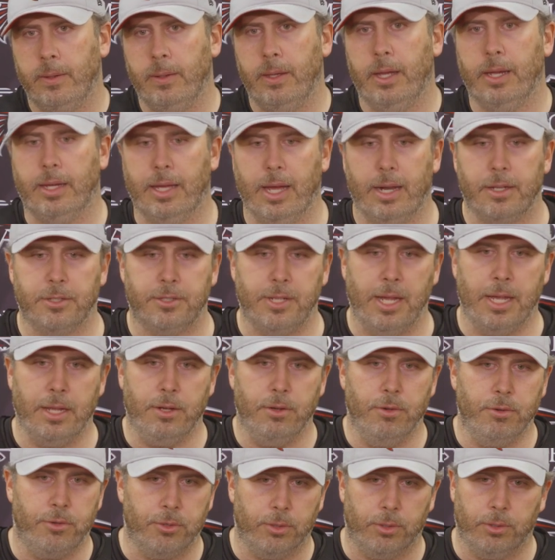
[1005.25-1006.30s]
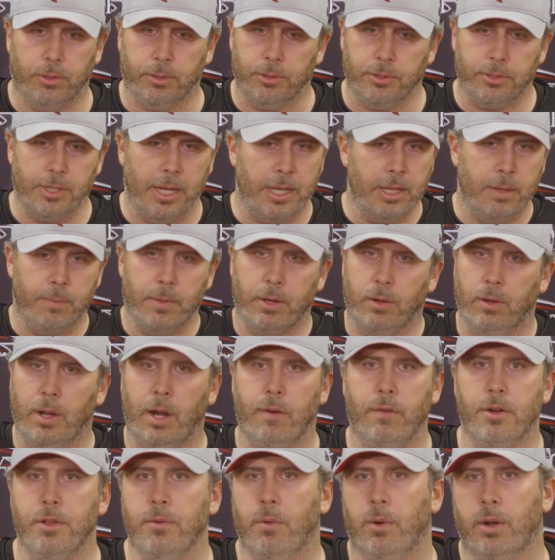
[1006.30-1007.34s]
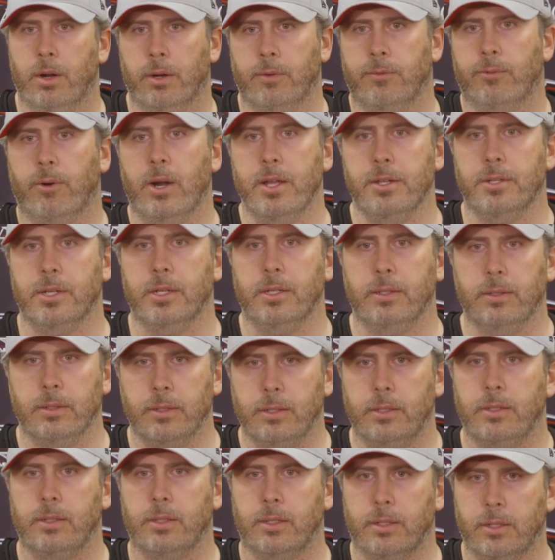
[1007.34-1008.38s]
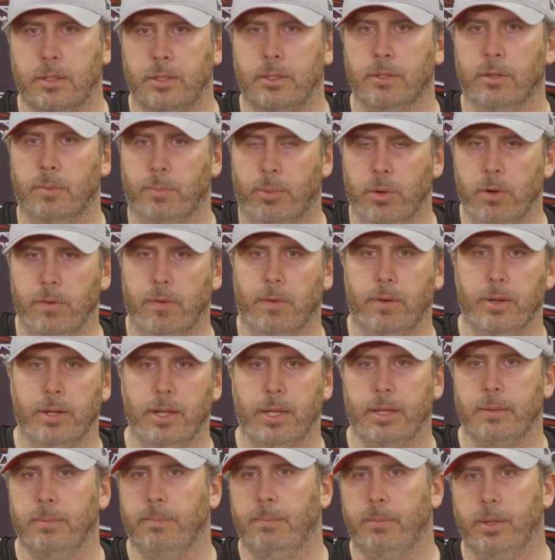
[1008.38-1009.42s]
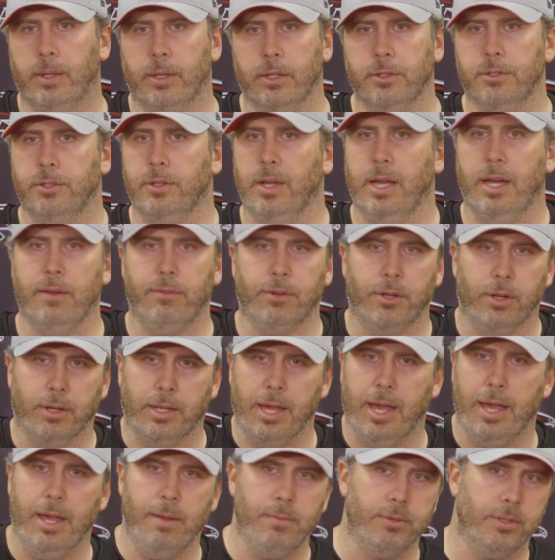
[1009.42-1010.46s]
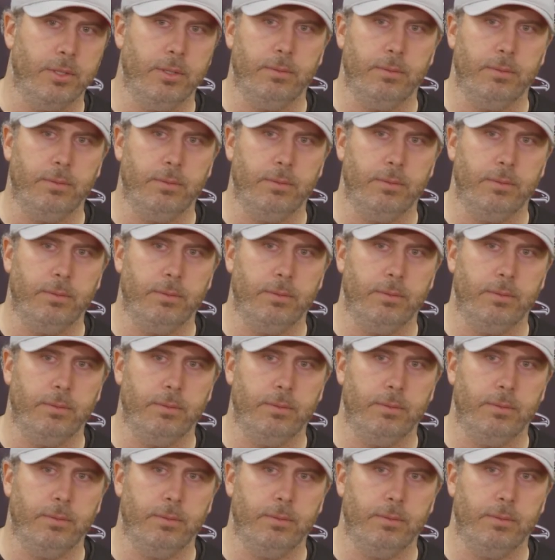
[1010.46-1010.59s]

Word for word: and kind of staying neutral or stay in the middle, however you want to phrase it, to improve every day because you have good games.